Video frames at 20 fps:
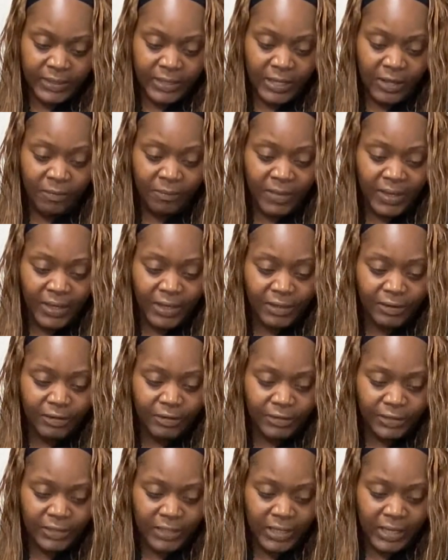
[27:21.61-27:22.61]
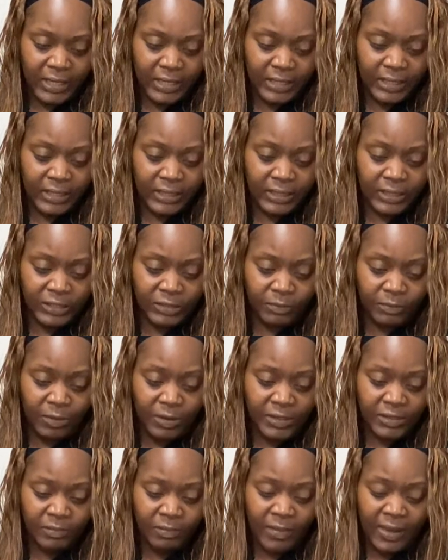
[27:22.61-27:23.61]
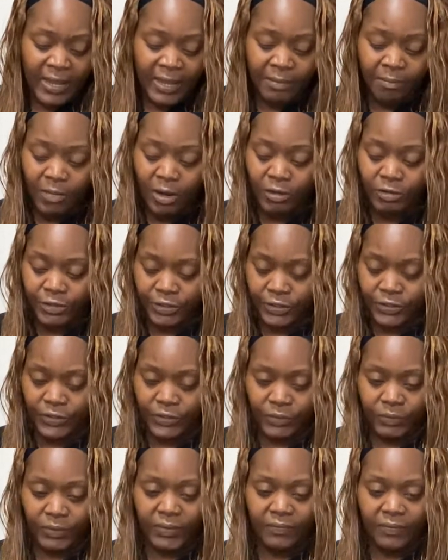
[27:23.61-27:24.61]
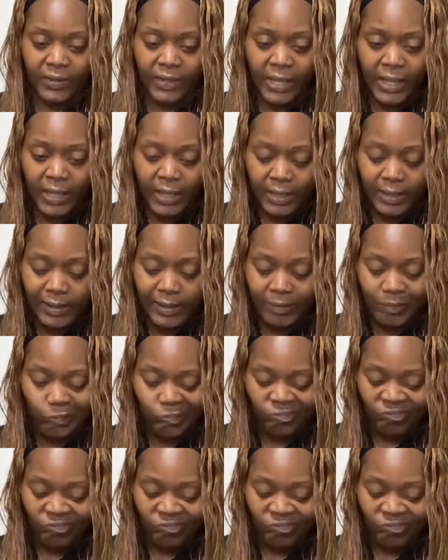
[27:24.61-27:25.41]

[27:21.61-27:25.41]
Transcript: Help me understand and express my emotions with love.